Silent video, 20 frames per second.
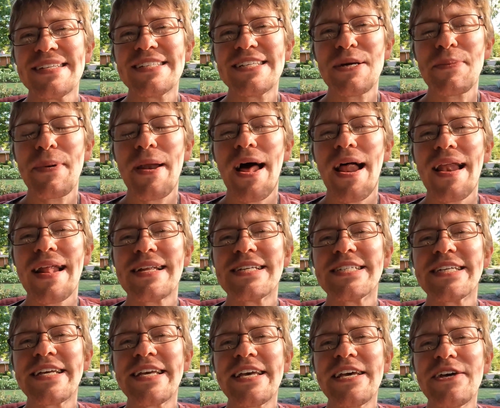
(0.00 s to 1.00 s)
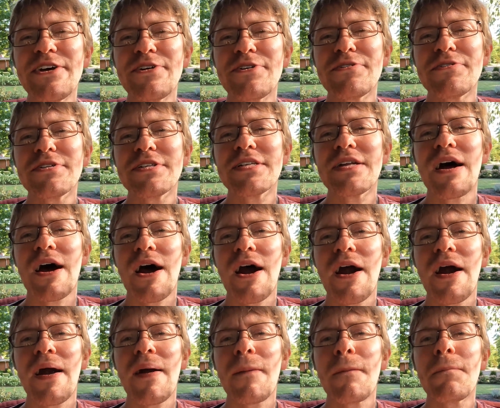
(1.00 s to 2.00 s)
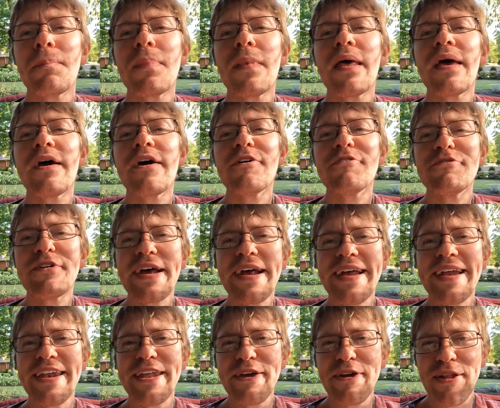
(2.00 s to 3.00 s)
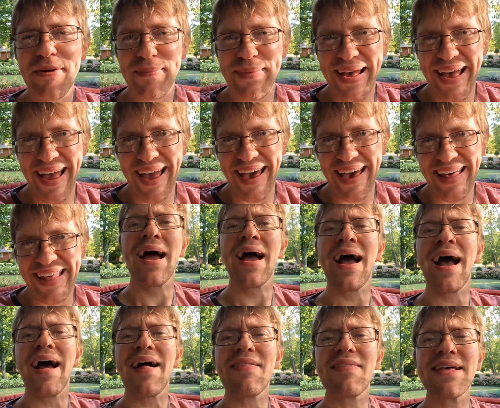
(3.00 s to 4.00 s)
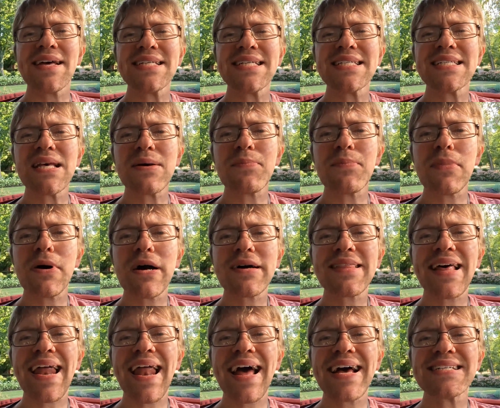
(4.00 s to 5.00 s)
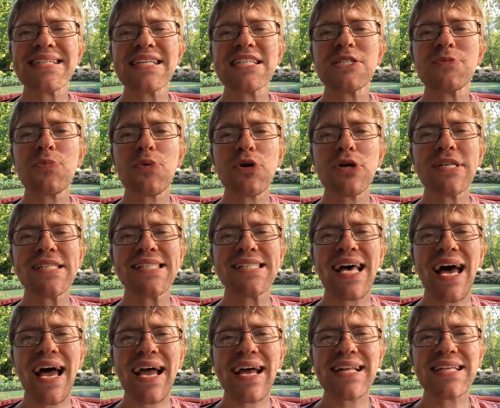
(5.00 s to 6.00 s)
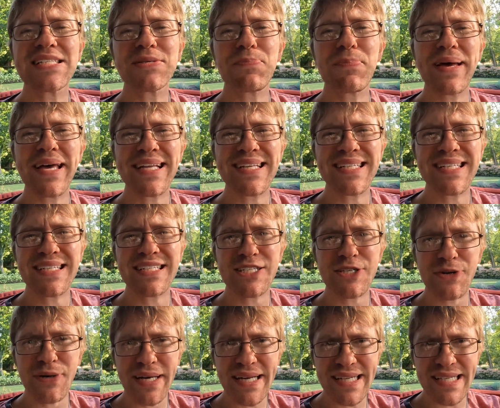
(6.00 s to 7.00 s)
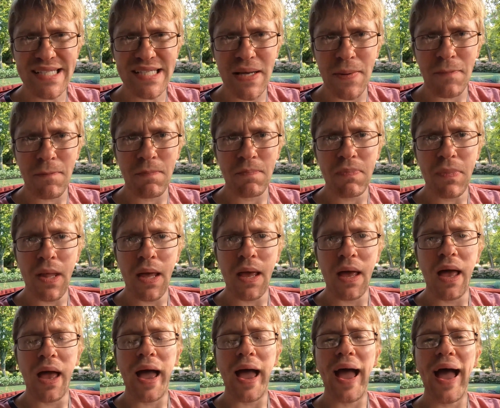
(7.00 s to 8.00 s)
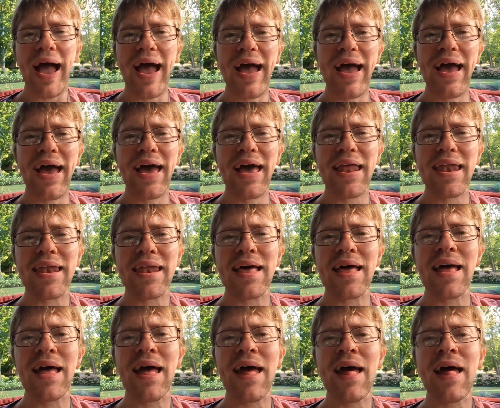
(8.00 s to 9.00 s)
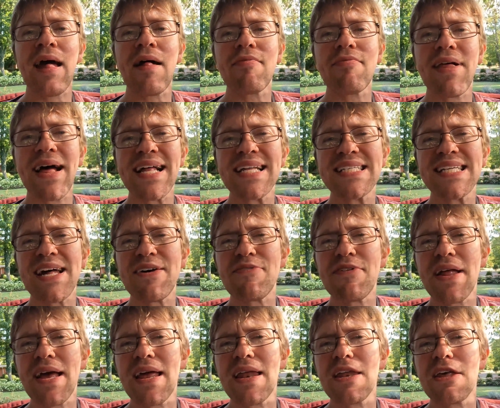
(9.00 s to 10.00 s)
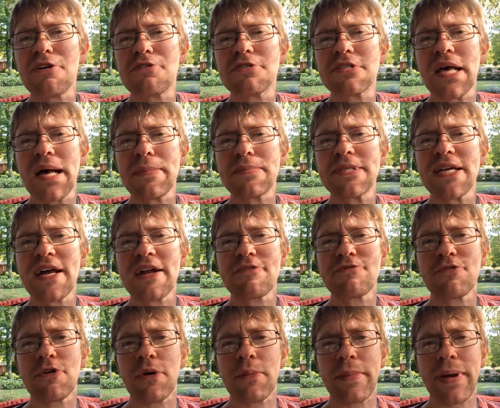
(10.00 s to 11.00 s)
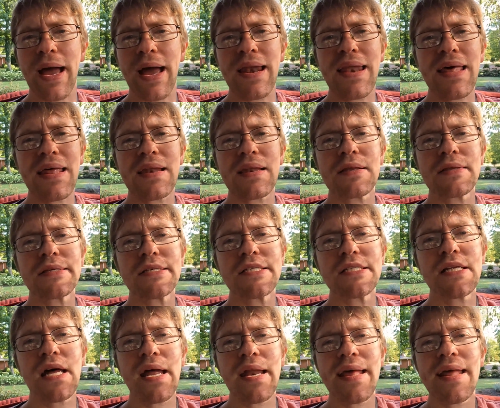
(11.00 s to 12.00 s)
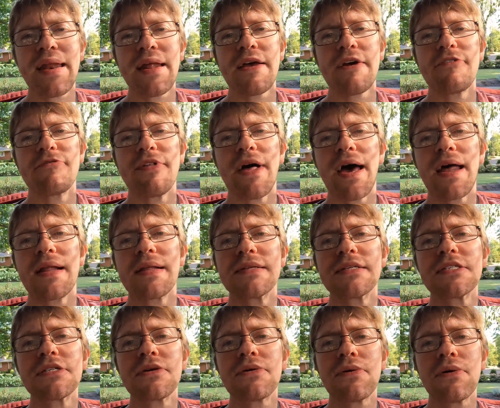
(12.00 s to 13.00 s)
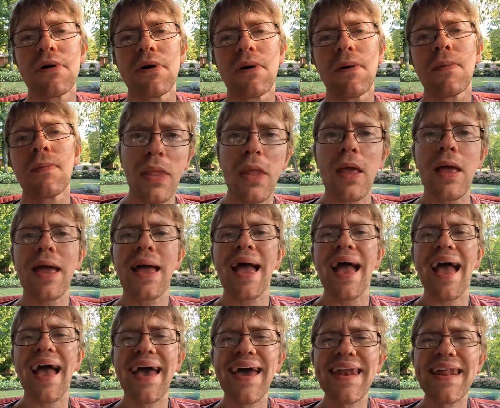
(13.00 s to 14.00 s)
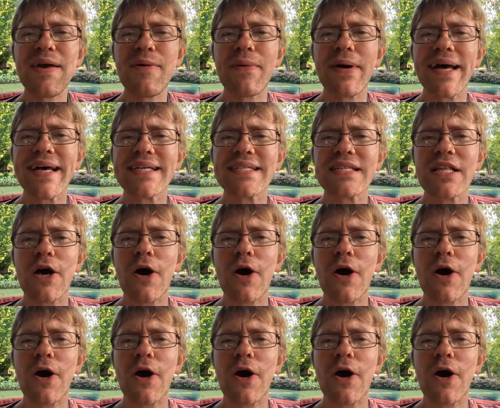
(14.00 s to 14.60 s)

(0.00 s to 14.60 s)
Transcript: terminology used are very new to me. This is a book that has a sports science bent to it, and that's definitely a new subject for me. I didn't study any of that in school. Anyways,